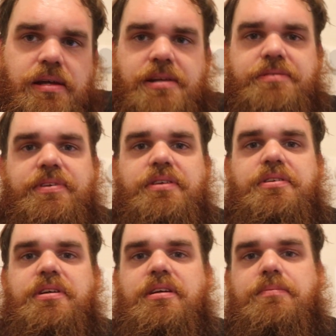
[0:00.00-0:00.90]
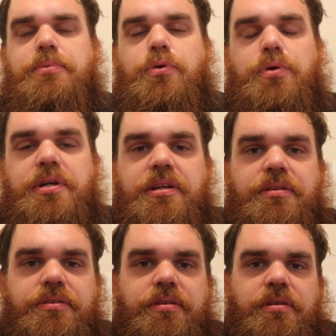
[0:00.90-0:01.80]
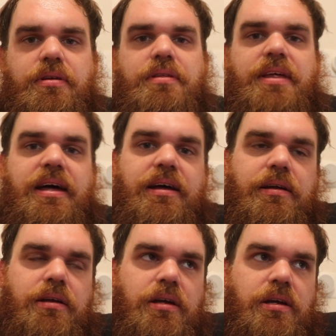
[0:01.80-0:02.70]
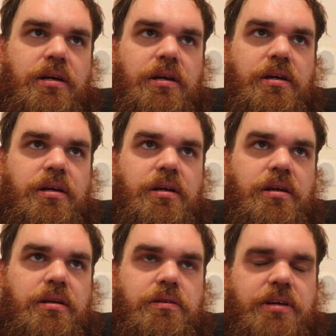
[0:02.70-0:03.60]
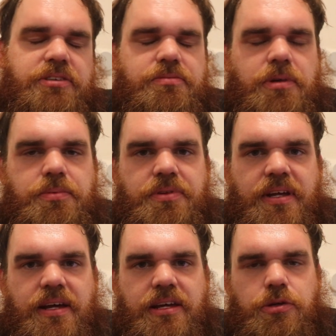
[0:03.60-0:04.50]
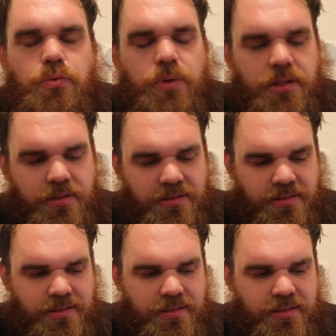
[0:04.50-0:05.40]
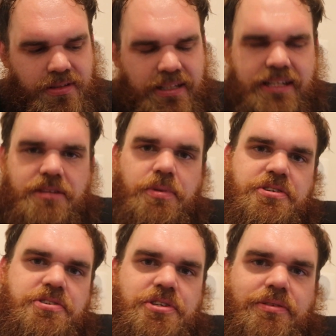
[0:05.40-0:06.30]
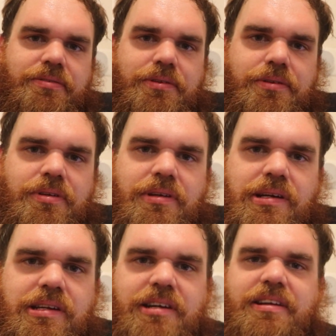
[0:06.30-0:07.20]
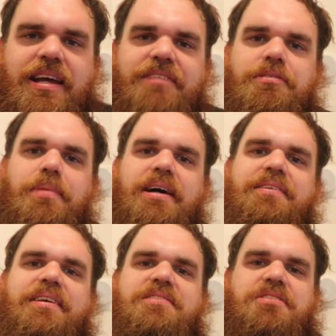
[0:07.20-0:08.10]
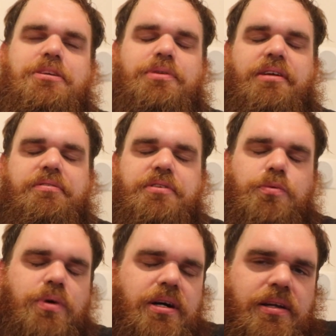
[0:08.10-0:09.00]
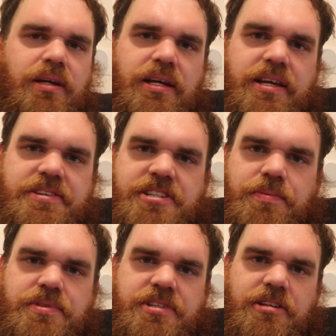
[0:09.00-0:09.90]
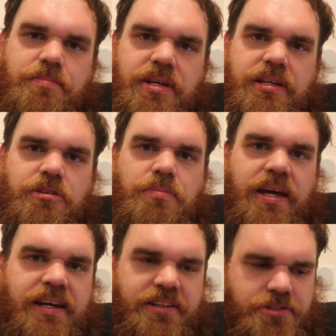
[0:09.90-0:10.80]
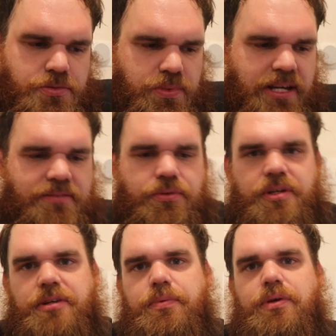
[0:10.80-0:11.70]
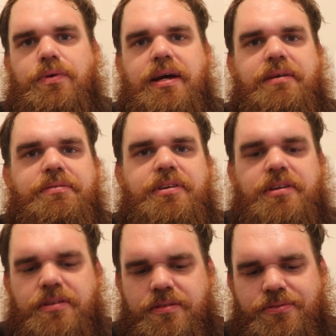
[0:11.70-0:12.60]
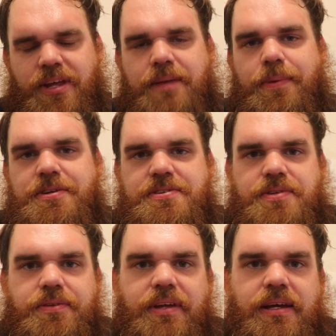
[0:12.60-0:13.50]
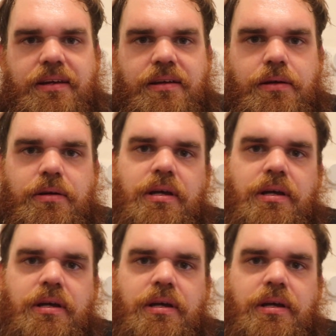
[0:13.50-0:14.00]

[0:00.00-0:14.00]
It's very important that you guys remember that you will eat a bunch of junk food. You're gonna have your bad days, eat whatever you want. Something's gonna make you mad because we have work. We don't have to take pictures all day.